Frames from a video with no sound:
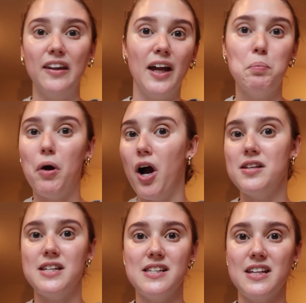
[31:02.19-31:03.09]
and like
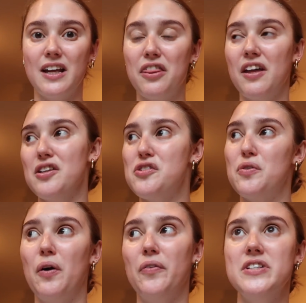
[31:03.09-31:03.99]
processing things
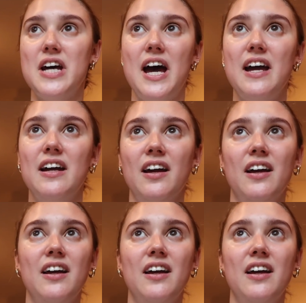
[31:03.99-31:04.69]
throughout the day.